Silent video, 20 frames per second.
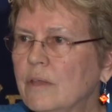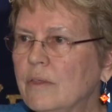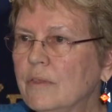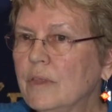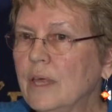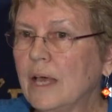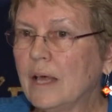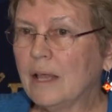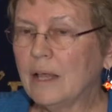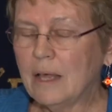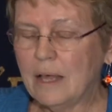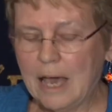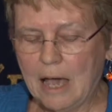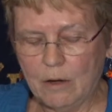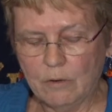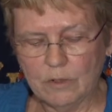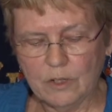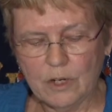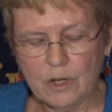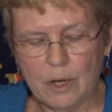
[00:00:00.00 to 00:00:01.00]
the
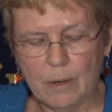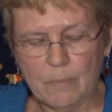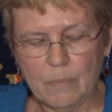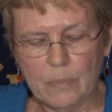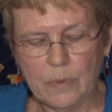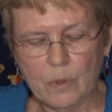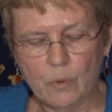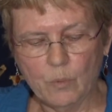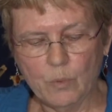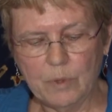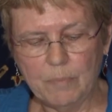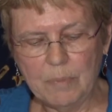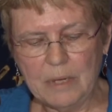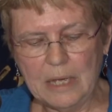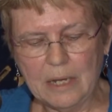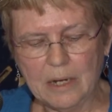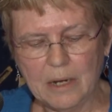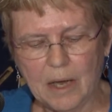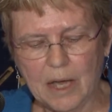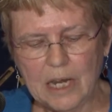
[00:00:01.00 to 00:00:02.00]
outcome would be
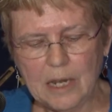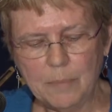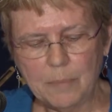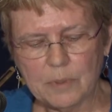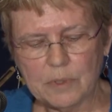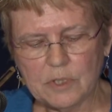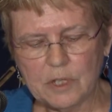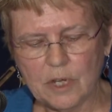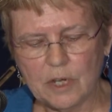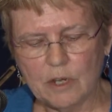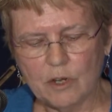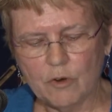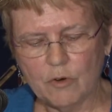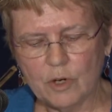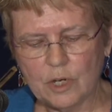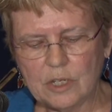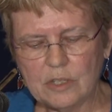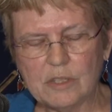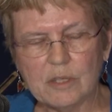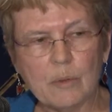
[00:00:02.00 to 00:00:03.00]
a 90%
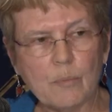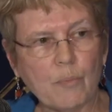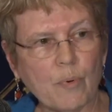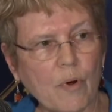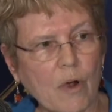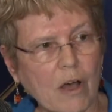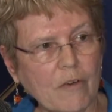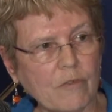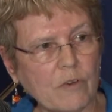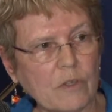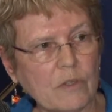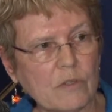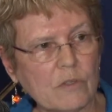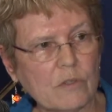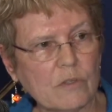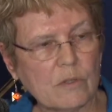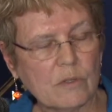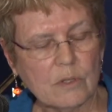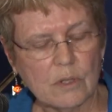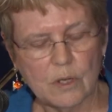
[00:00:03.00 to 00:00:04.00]
increase in
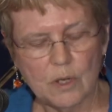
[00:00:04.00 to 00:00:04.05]
profits,